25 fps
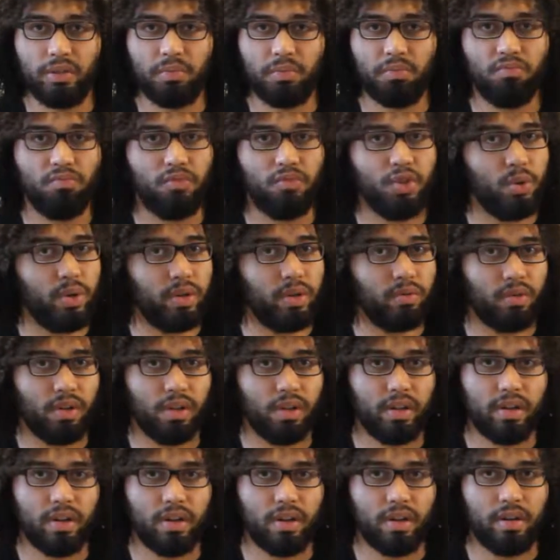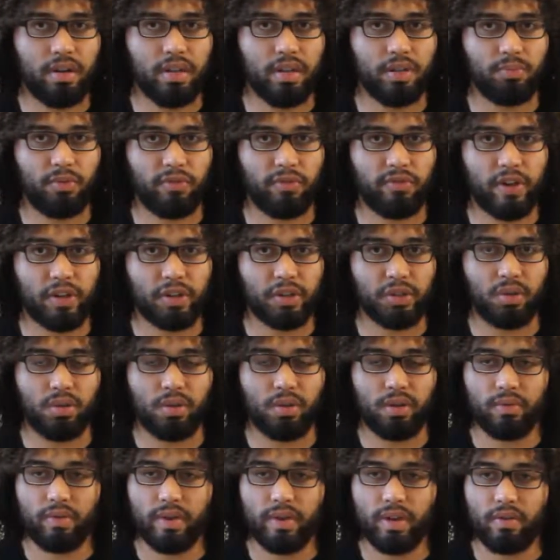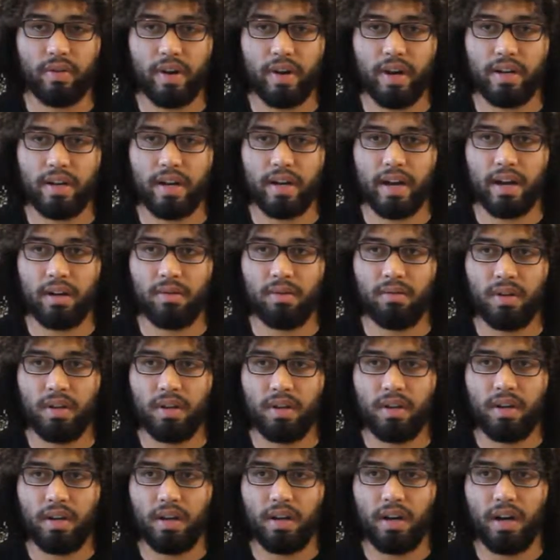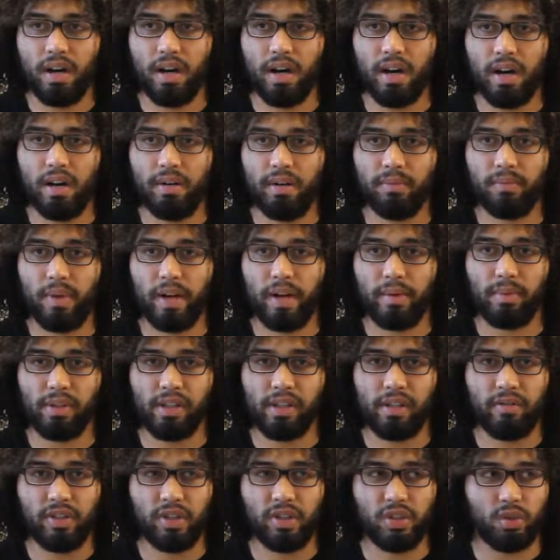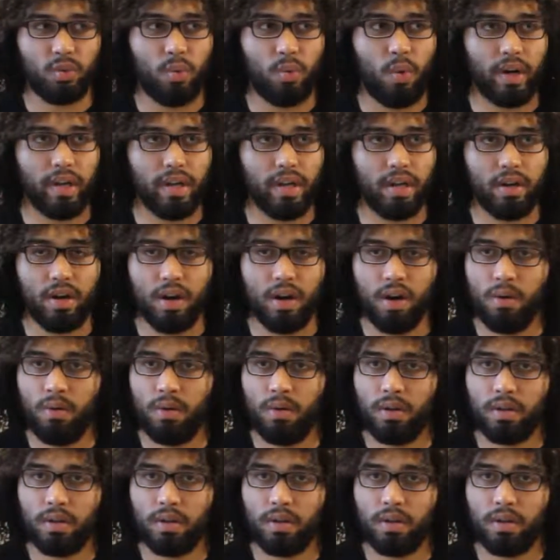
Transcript: doing really good in his professional career right now. I believe it's 20-0.